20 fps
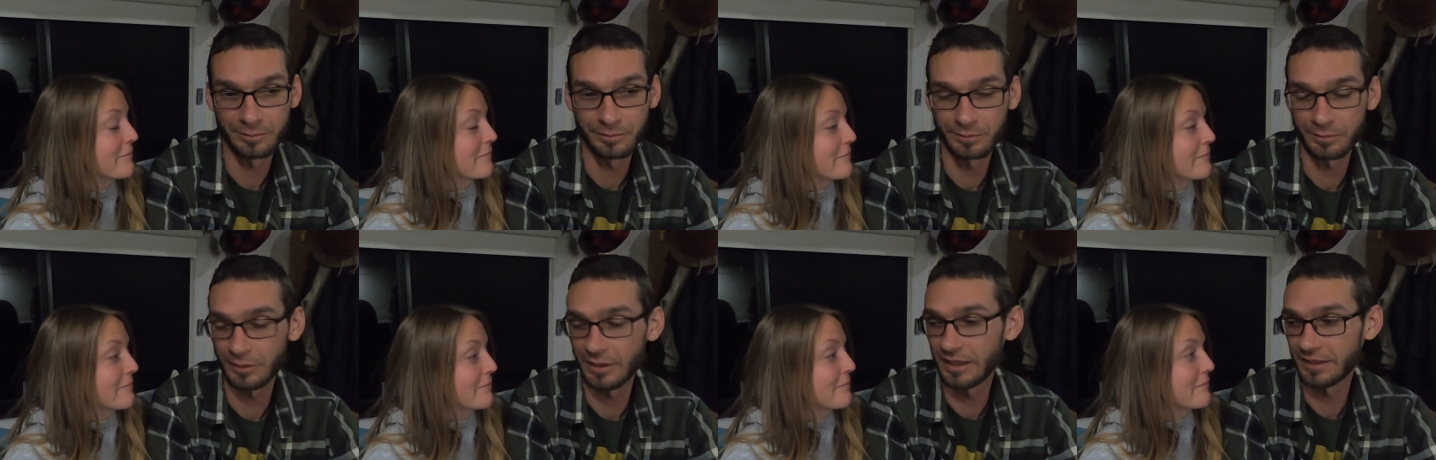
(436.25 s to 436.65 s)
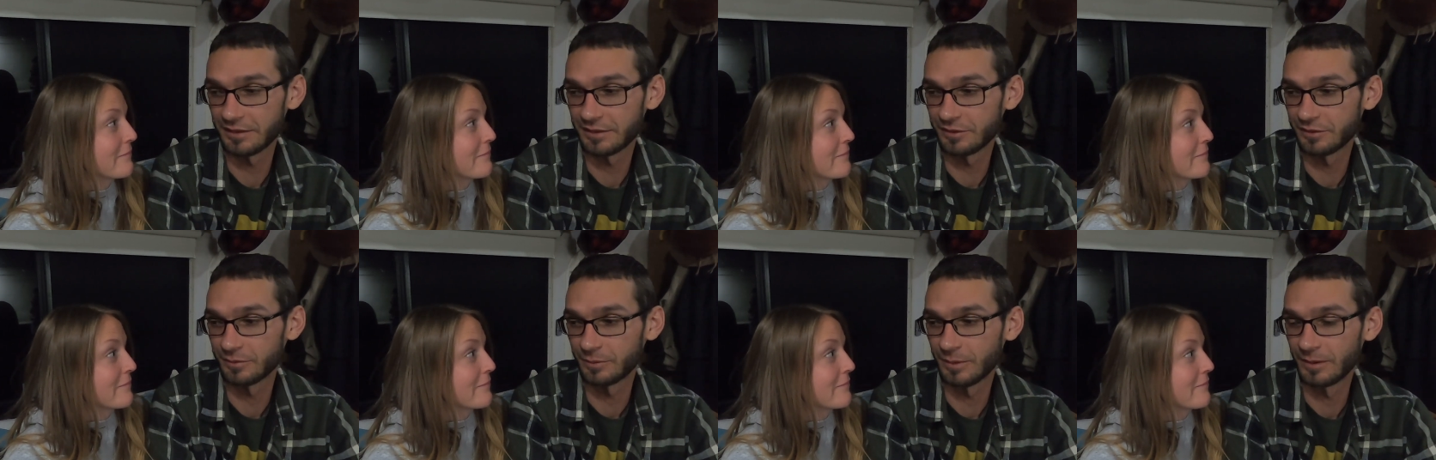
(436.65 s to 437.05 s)

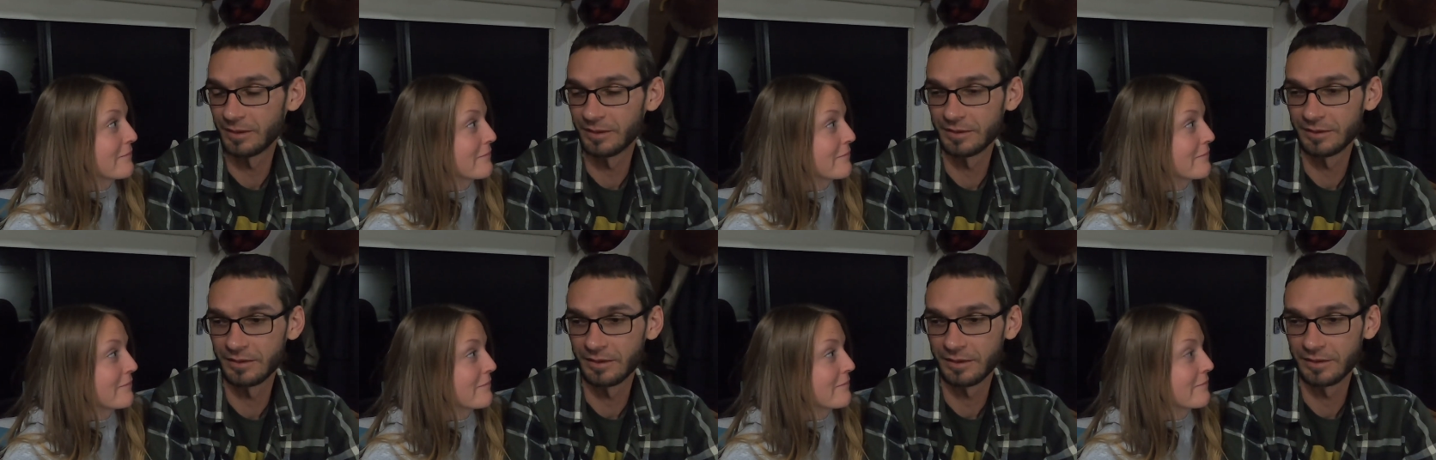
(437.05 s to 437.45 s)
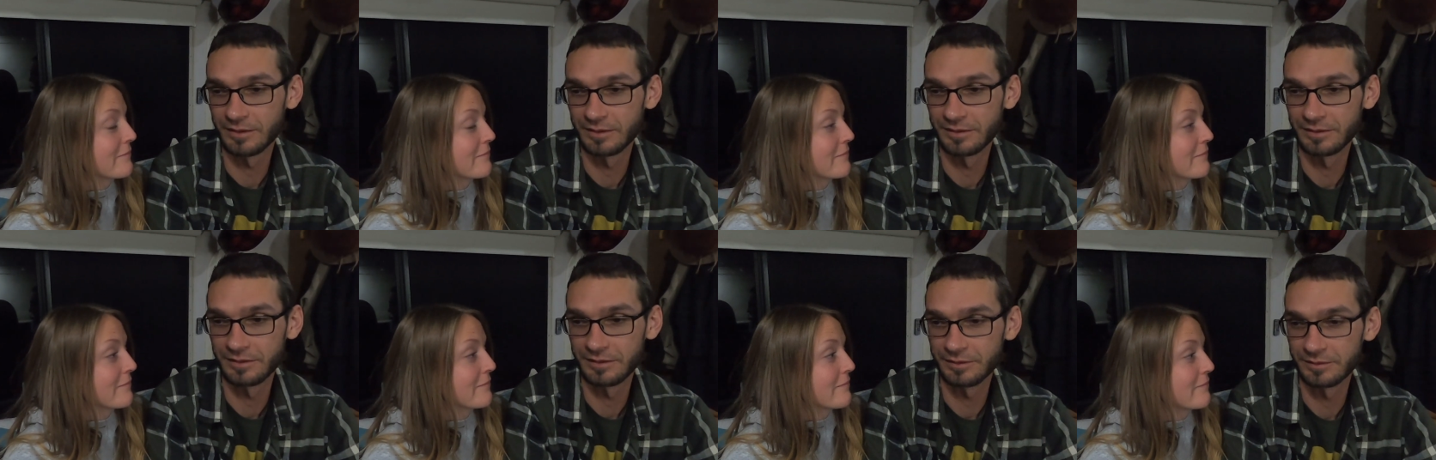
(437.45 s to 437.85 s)
Speaker 1: practice run
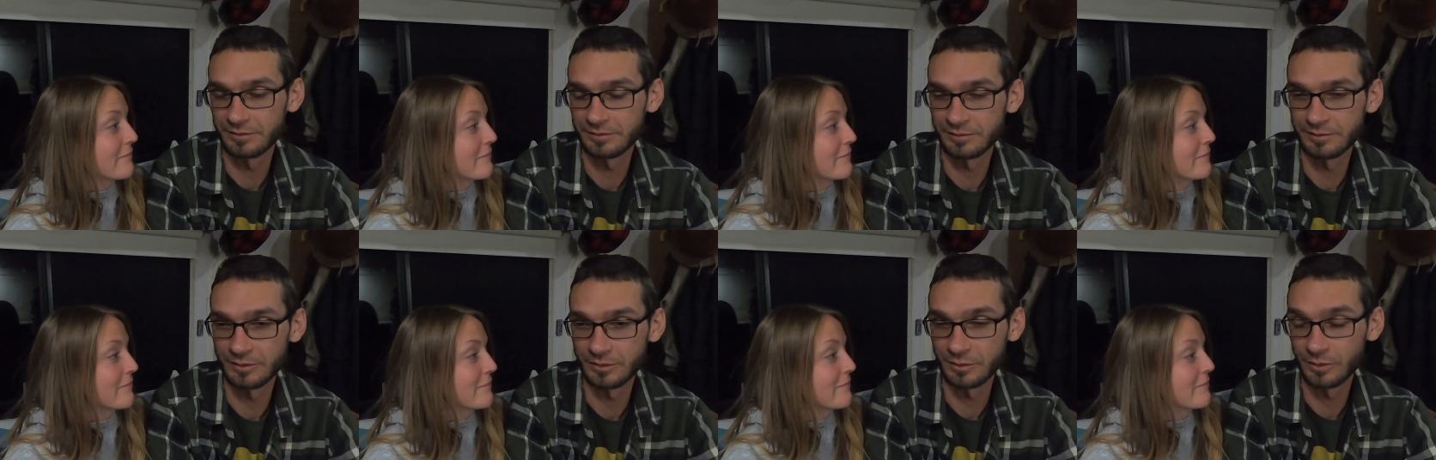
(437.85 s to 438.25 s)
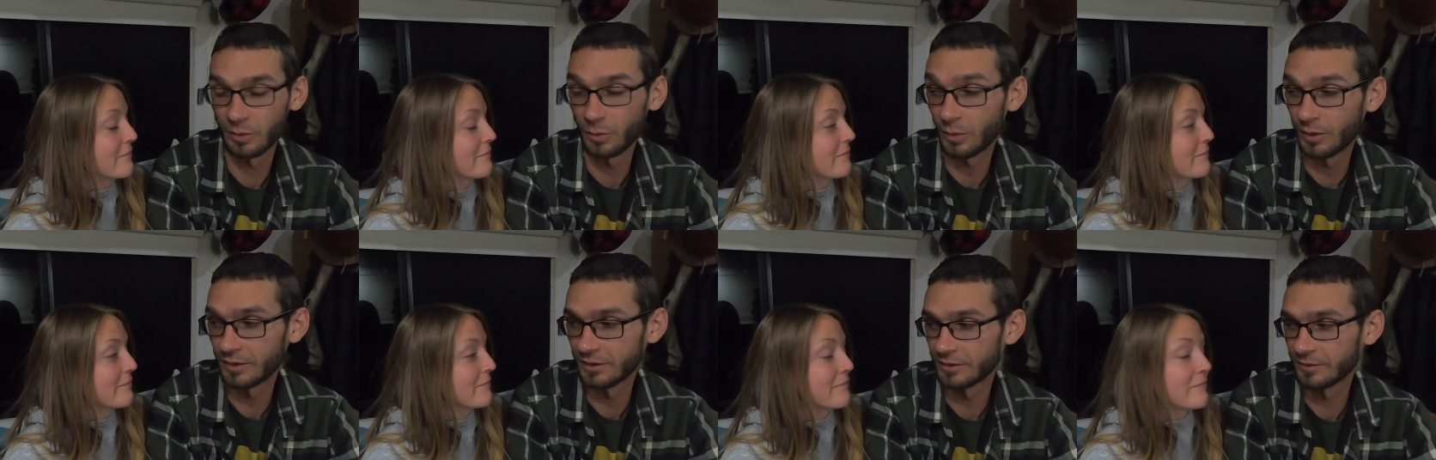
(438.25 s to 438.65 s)
on doing a
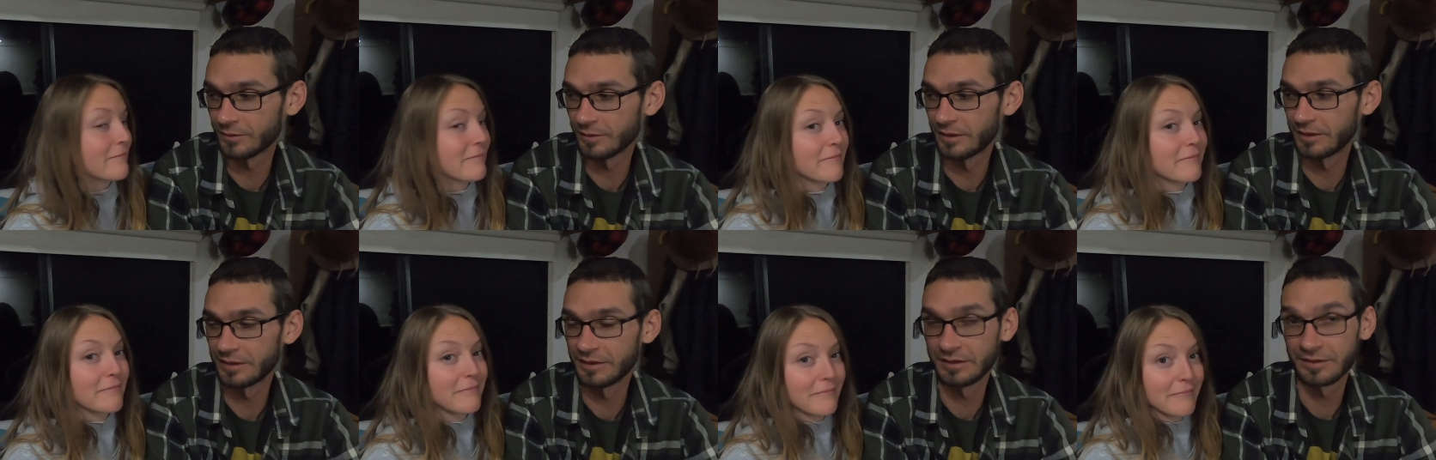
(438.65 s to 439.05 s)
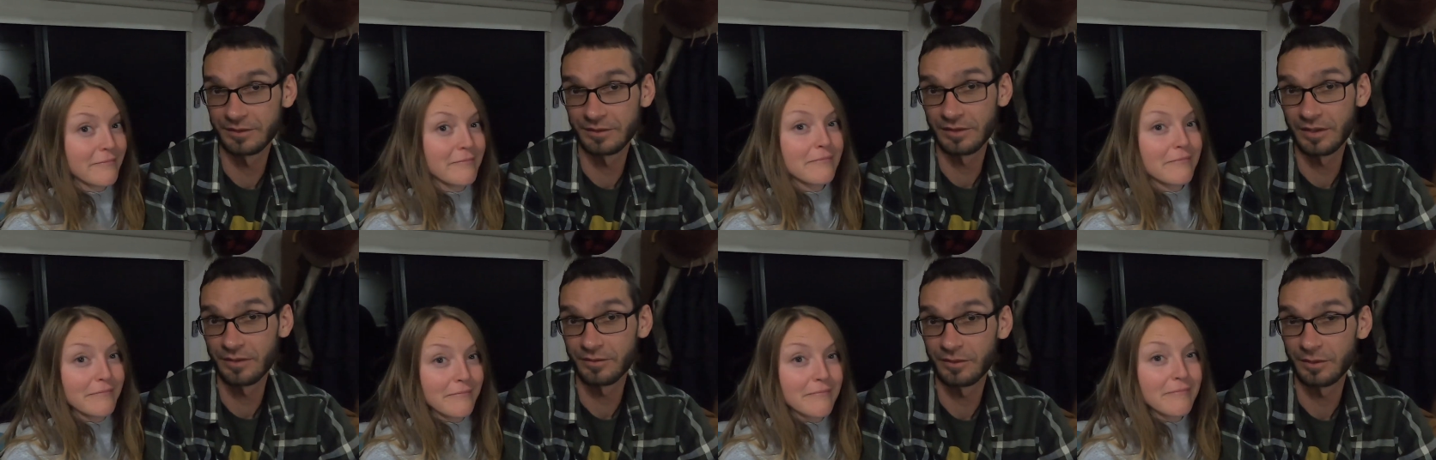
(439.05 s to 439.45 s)
water run and
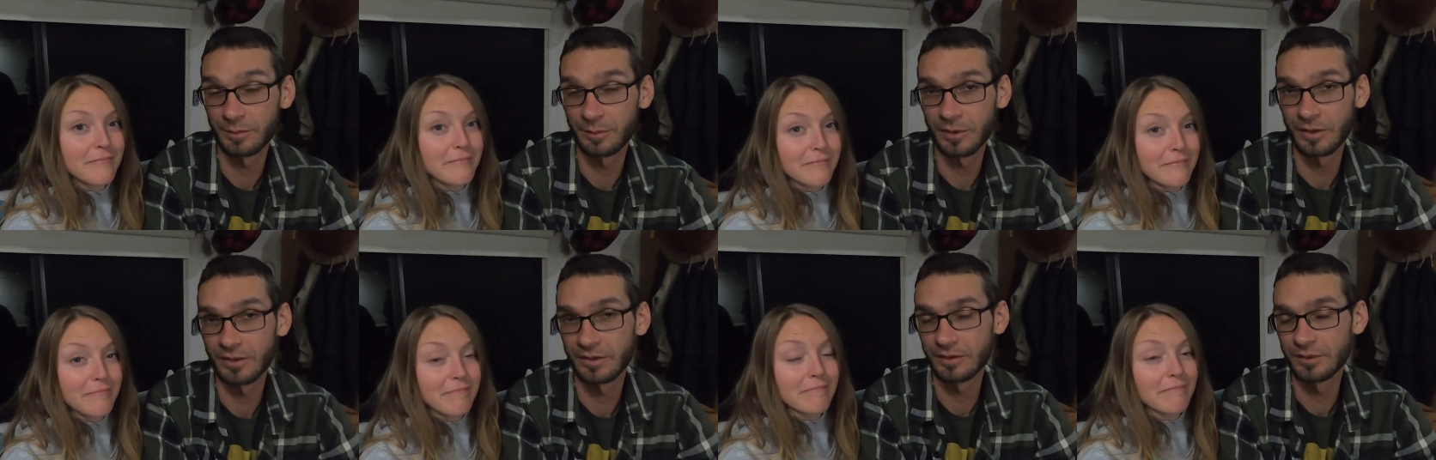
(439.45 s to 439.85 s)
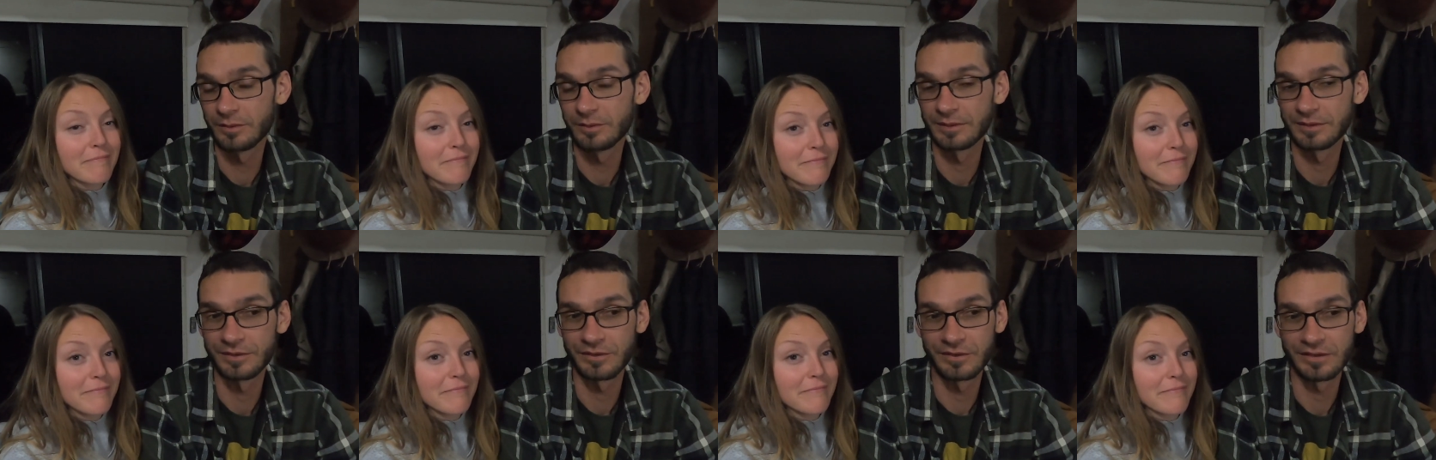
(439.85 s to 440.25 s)
stuff tomorrow
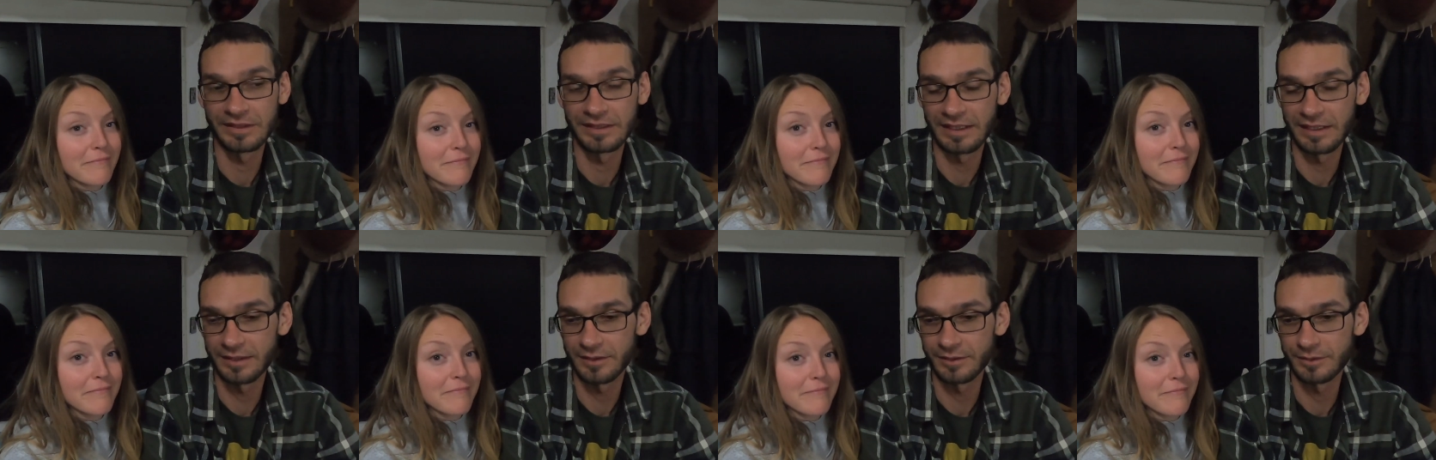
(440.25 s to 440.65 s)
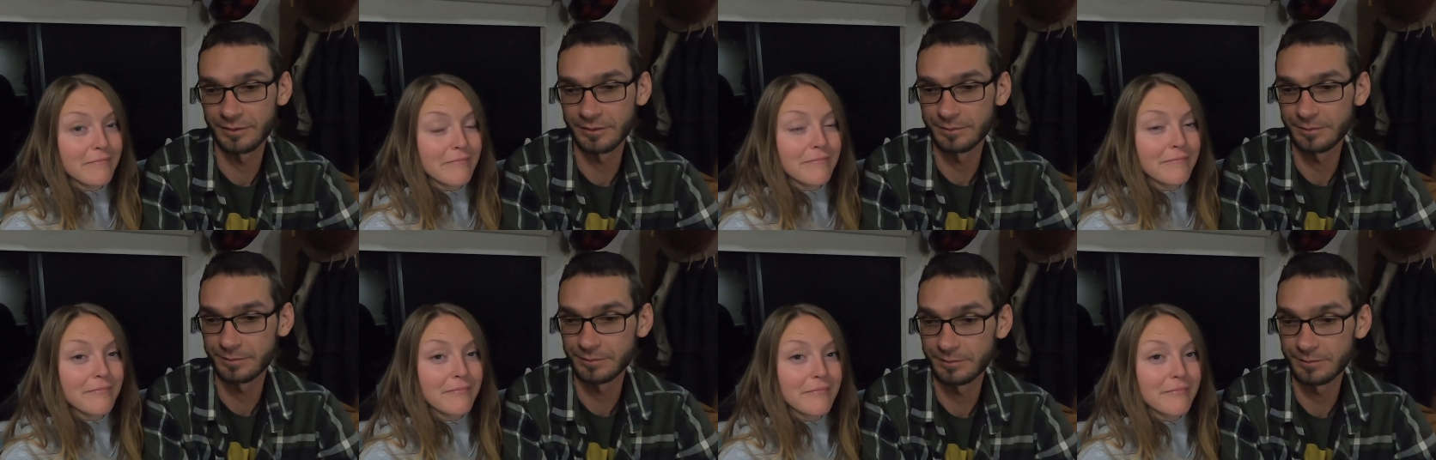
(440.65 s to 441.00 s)
and see how